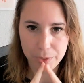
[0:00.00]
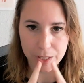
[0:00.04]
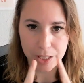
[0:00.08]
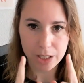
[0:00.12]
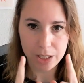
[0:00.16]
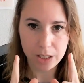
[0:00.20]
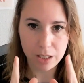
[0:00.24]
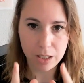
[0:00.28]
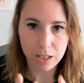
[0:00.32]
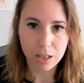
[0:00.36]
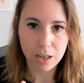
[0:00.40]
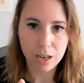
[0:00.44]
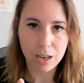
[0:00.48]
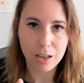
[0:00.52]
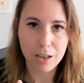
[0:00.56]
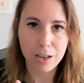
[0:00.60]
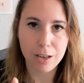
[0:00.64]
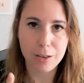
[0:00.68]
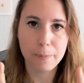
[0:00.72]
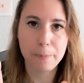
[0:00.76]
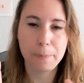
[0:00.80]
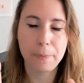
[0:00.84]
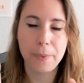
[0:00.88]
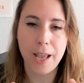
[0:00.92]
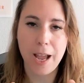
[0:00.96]

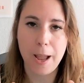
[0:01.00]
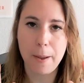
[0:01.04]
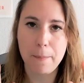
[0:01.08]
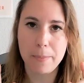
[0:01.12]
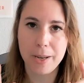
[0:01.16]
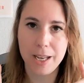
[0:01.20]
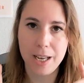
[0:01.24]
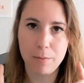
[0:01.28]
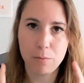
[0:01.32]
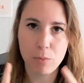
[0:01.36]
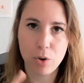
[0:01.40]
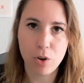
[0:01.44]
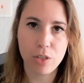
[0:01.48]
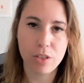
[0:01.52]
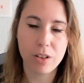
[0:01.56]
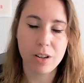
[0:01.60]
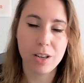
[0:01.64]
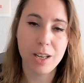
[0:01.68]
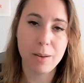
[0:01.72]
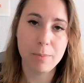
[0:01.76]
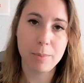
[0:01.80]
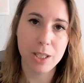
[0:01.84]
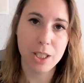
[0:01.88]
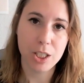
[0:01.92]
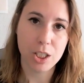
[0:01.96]
Circle, I pay
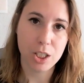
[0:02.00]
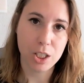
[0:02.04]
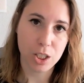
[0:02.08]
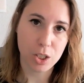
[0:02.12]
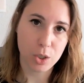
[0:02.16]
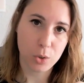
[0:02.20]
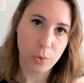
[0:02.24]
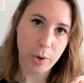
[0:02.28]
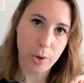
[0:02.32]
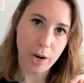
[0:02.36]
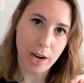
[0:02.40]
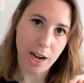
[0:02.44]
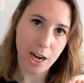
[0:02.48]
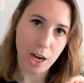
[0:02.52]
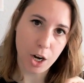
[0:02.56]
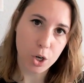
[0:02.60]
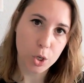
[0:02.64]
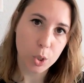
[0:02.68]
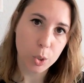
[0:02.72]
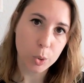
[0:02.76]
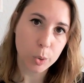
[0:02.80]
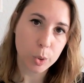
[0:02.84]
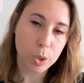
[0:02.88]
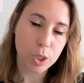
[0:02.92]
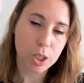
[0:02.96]
monthly because it's where I
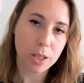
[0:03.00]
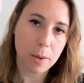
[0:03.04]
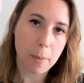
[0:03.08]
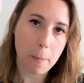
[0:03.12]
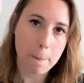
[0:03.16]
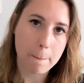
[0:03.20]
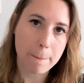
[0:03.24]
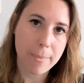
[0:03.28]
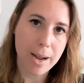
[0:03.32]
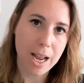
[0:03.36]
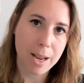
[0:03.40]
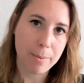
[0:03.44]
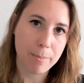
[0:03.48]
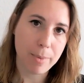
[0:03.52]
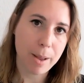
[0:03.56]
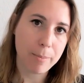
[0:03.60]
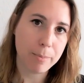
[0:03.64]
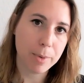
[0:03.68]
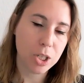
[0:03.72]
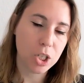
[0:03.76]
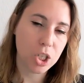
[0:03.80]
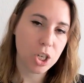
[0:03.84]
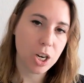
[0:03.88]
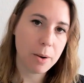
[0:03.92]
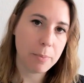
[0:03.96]
host my
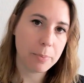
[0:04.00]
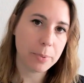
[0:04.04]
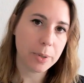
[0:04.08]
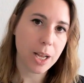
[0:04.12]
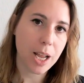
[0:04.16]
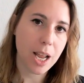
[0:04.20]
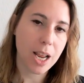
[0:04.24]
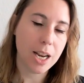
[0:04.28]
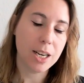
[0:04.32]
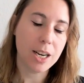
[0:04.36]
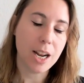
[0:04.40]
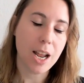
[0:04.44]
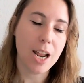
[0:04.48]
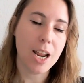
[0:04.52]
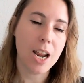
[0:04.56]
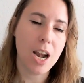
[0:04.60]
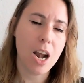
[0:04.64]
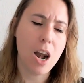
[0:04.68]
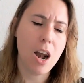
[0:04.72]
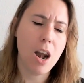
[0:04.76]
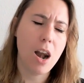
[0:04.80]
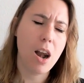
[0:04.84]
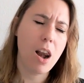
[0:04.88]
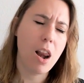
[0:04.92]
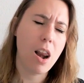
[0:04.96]
membership, and I
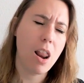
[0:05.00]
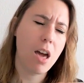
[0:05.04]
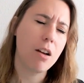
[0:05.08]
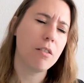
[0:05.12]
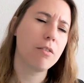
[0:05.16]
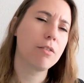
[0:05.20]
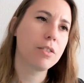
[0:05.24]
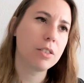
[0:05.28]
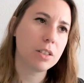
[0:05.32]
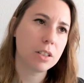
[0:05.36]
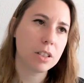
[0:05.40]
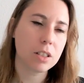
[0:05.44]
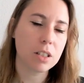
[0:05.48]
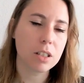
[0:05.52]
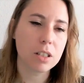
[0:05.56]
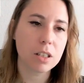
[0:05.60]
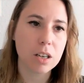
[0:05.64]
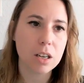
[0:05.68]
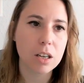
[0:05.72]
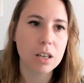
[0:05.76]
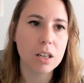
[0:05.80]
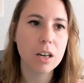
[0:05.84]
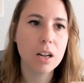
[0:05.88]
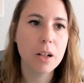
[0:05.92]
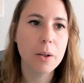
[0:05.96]
love
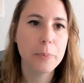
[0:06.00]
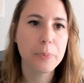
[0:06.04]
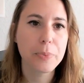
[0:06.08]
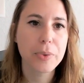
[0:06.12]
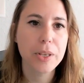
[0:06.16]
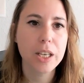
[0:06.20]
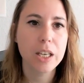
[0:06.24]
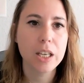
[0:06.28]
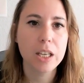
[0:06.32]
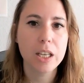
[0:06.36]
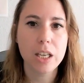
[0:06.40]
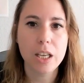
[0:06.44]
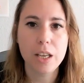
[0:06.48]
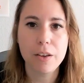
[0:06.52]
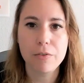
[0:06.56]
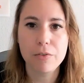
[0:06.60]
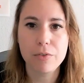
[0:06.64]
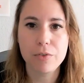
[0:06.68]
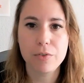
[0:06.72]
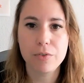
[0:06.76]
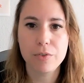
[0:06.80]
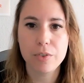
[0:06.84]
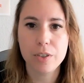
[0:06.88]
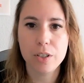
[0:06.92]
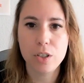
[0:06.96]
Circle.
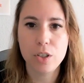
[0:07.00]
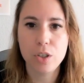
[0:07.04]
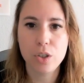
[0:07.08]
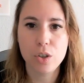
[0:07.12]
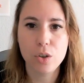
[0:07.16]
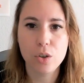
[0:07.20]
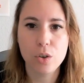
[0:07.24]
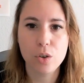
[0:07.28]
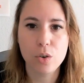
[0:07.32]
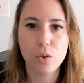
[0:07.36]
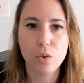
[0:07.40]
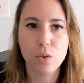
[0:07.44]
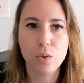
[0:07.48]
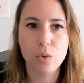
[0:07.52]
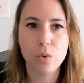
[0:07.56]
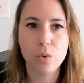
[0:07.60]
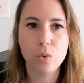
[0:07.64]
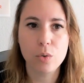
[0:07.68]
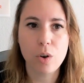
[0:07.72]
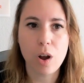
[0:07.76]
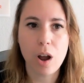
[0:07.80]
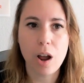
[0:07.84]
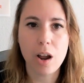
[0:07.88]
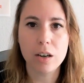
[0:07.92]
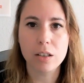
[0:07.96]
If
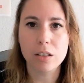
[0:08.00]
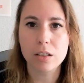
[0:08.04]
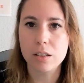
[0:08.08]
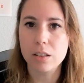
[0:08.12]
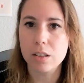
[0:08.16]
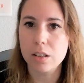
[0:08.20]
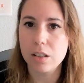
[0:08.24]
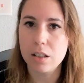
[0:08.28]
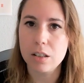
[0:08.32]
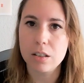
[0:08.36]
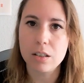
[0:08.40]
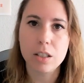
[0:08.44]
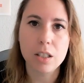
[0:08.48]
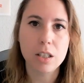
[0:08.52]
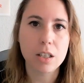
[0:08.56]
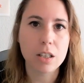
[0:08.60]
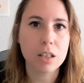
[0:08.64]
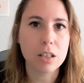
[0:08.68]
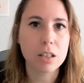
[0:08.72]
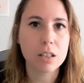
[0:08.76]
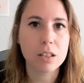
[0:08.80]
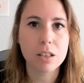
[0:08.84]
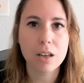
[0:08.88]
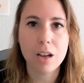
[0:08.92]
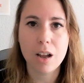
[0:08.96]
you are
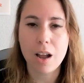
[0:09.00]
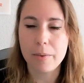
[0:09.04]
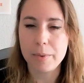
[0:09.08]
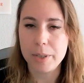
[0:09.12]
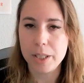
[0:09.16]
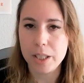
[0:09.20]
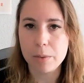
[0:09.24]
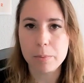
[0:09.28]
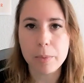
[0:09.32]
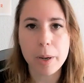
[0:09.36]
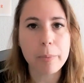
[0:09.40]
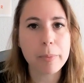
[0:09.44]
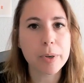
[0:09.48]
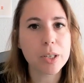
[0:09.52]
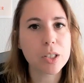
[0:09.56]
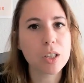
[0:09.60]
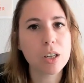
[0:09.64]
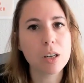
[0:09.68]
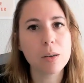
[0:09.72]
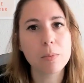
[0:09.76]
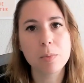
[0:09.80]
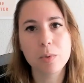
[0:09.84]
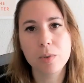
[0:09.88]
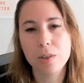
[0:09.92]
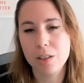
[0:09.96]
considering having a
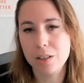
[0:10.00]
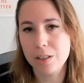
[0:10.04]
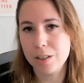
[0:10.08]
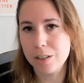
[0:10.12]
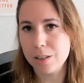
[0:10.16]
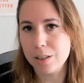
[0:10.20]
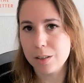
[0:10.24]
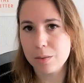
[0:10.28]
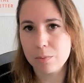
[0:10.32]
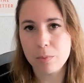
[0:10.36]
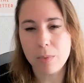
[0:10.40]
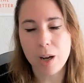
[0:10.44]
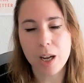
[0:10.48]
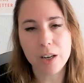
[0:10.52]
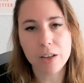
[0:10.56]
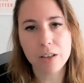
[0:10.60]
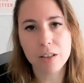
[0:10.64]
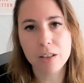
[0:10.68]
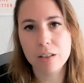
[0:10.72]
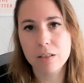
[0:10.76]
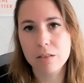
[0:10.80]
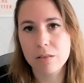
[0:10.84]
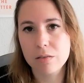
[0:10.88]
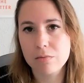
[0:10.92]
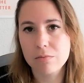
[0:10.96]
membership, this is
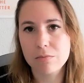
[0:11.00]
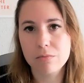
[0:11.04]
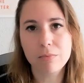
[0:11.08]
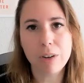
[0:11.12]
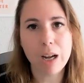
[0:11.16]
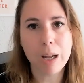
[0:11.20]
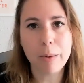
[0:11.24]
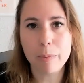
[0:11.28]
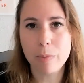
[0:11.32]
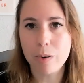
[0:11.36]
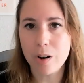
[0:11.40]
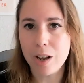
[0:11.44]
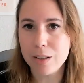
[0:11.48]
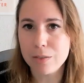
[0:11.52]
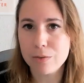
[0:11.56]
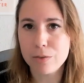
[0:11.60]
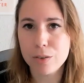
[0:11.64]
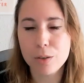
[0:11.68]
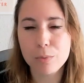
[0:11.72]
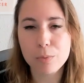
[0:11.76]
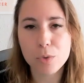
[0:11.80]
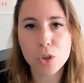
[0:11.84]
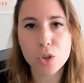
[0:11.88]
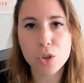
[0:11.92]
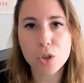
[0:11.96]
my
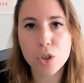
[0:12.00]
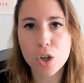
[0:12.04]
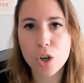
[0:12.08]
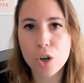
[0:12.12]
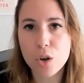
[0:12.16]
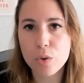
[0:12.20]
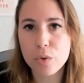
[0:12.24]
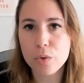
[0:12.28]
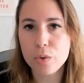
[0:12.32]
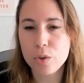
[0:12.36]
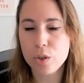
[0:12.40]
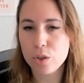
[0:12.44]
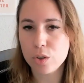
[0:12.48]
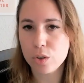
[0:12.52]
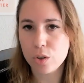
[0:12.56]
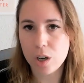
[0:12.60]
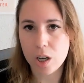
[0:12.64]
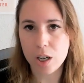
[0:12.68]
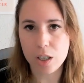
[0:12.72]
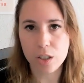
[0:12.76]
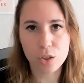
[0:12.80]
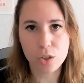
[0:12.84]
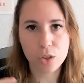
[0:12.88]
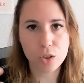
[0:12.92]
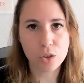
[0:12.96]
platform to go. You
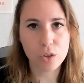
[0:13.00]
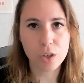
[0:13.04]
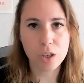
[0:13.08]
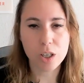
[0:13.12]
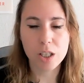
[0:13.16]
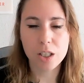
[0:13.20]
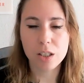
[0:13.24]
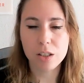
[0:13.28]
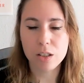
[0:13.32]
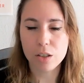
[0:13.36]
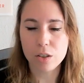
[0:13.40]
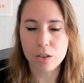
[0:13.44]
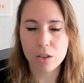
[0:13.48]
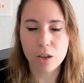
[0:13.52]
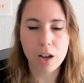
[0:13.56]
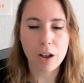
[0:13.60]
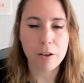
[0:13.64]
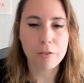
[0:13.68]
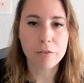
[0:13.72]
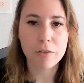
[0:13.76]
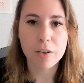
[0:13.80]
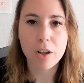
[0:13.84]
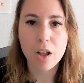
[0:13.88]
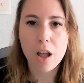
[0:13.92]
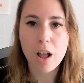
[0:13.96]
can join it. You'll
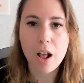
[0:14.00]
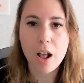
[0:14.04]
have